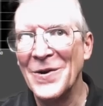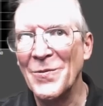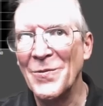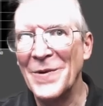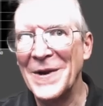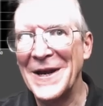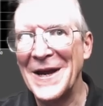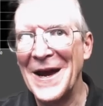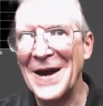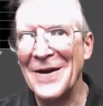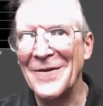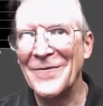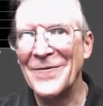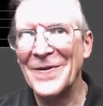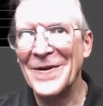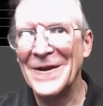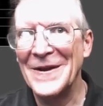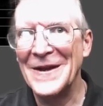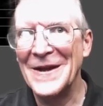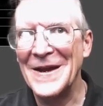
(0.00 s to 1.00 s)
we have
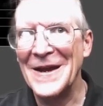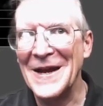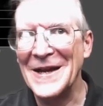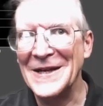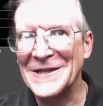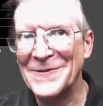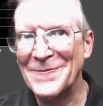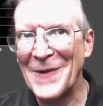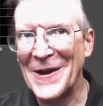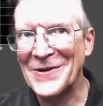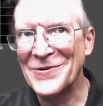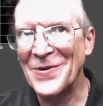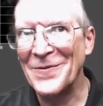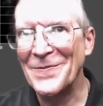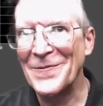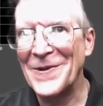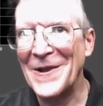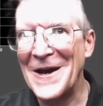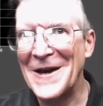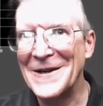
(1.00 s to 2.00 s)
a
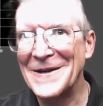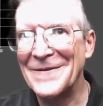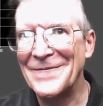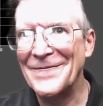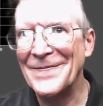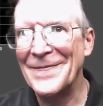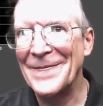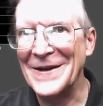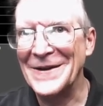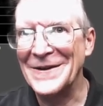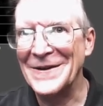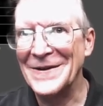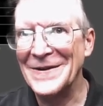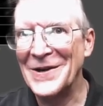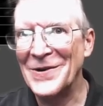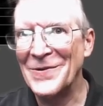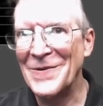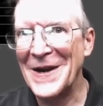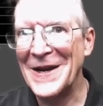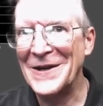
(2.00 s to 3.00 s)
spectrum plot, a
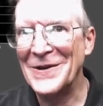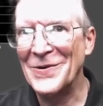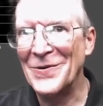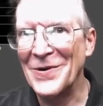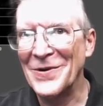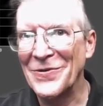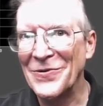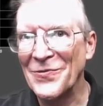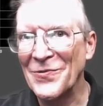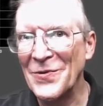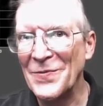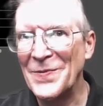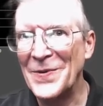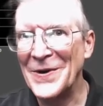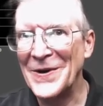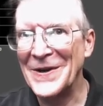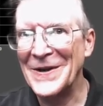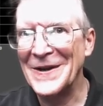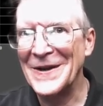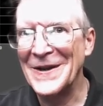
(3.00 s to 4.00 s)
data rate or
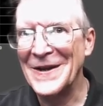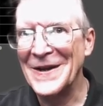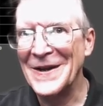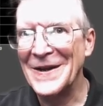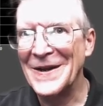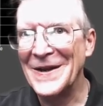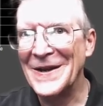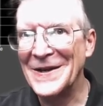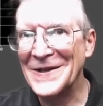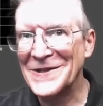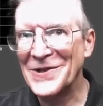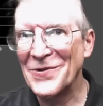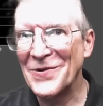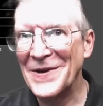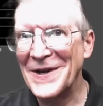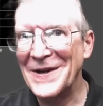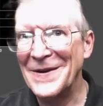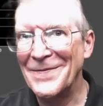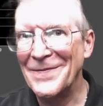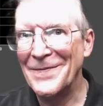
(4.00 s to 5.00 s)
throughput
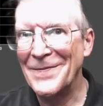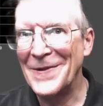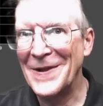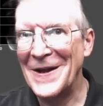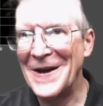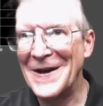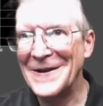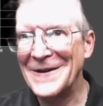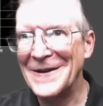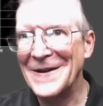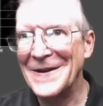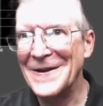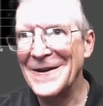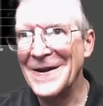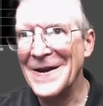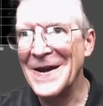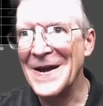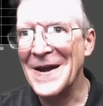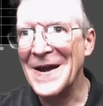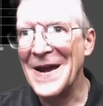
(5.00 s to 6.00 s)
history plot,
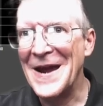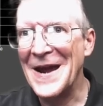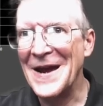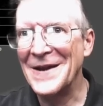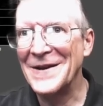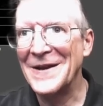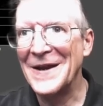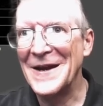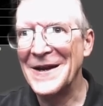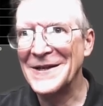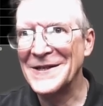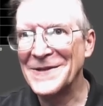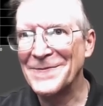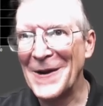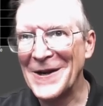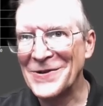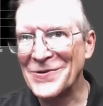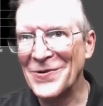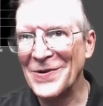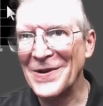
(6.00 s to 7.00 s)
and a
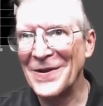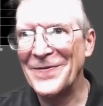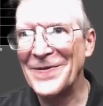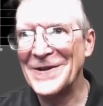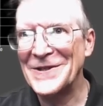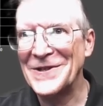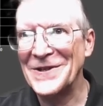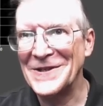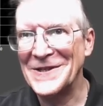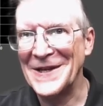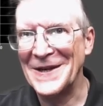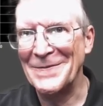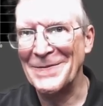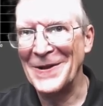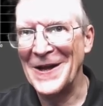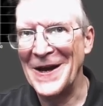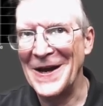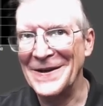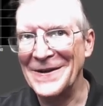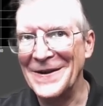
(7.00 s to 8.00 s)
spectral efficiency
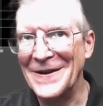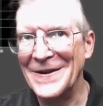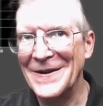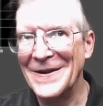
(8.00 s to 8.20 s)
plot.